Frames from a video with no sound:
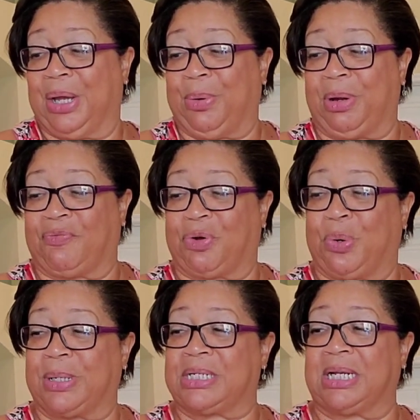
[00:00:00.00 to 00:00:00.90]
We're of
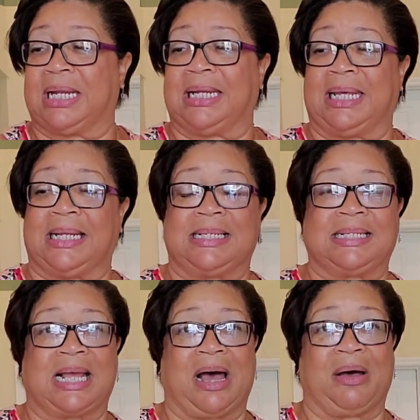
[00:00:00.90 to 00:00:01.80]
course going to need
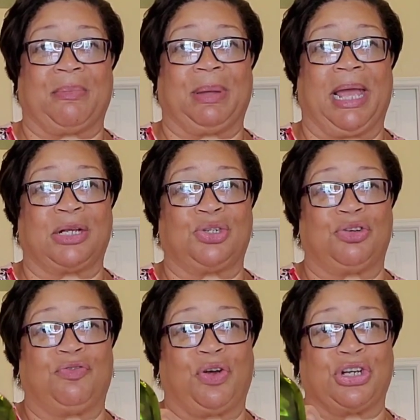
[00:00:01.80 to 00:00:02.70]
some
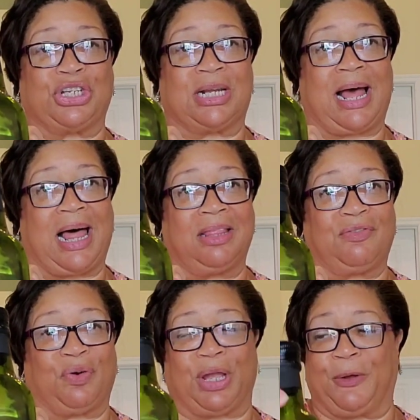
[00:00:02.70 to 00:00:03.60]
extra virgin
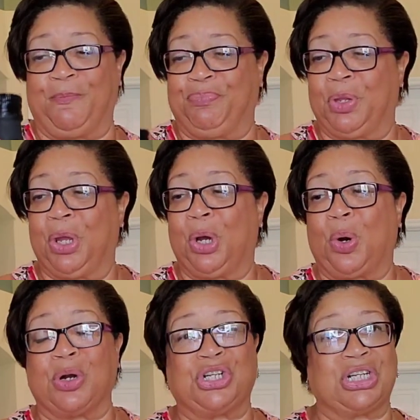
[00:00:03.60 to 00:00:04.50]
olive oil,
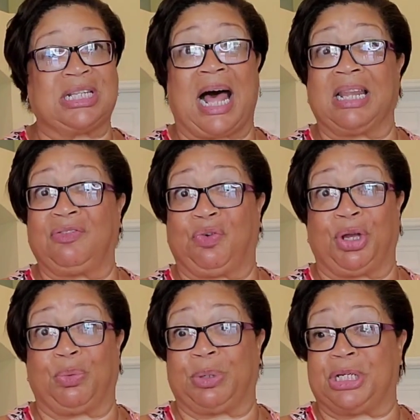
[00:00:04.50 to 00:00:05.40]
or just olive
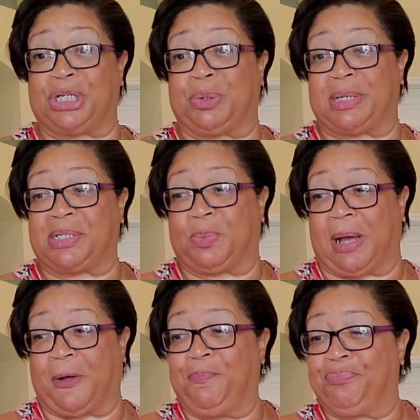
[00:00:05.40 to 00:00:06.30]
oil would do as
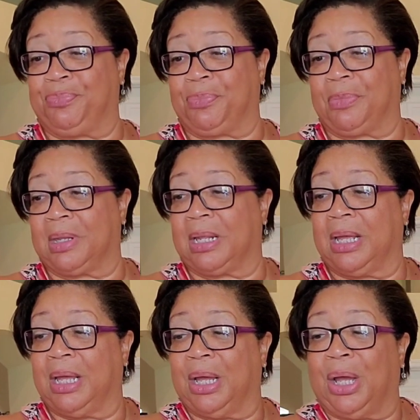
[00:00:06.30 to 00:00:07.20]
well.
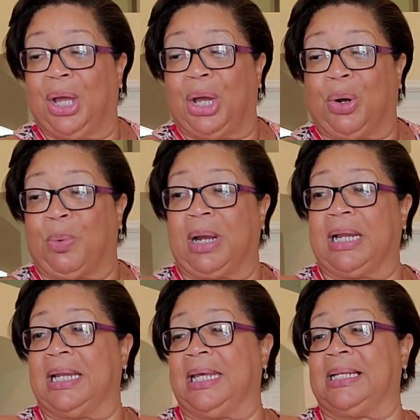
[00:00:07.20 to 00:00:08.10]
We're going
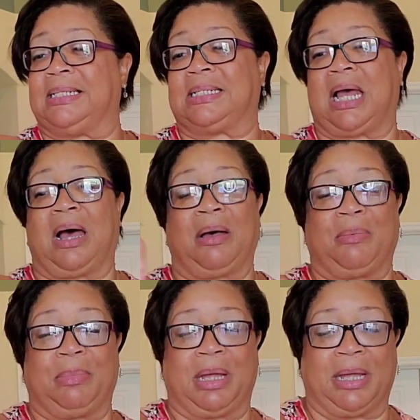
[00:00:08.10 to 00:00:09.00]
to need
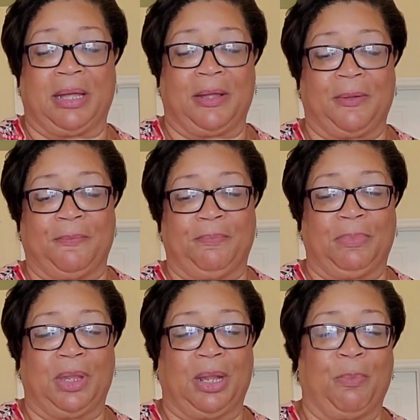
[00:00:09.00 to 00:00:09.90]
some
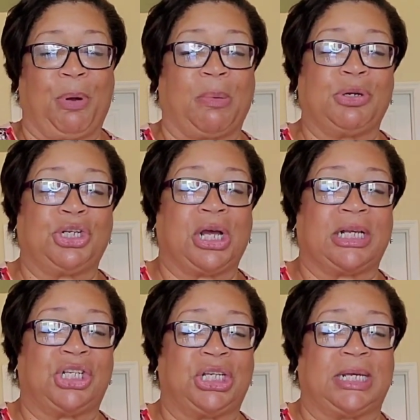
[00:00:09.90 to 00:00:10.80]

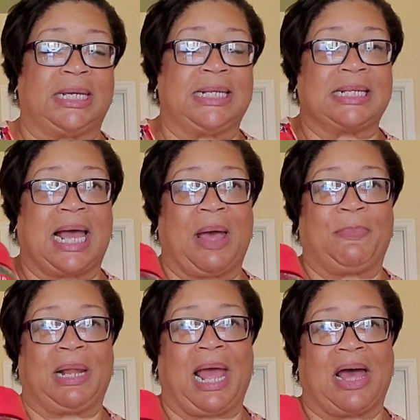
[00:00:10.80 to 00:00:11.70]
Parmesan cheese. I
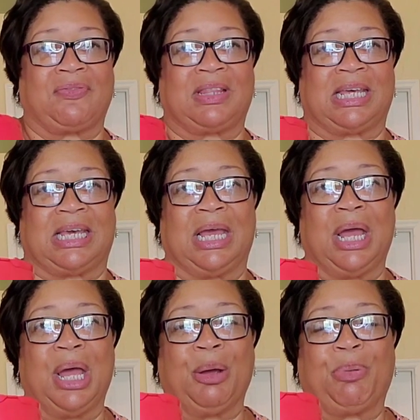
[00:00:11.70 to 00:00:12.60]
happen to have the
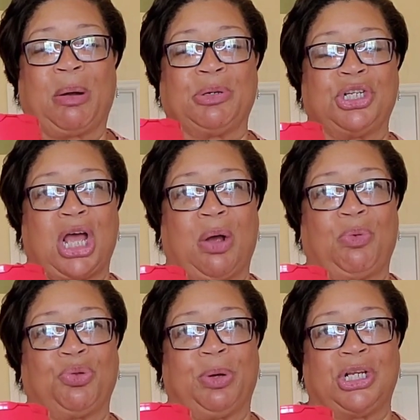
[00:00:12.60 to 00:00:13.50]
Parmesan
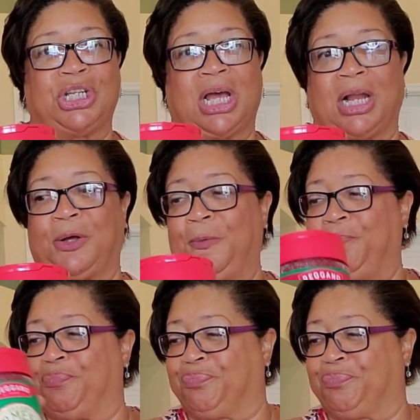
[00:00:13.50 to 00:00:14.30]
with Reggiano.